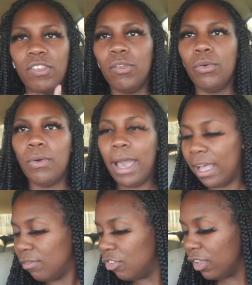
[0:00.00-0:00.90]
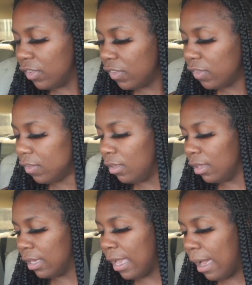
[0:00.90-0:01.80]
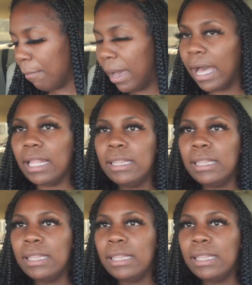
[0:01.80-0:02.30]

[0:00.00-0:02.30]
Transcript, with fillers: so i just got my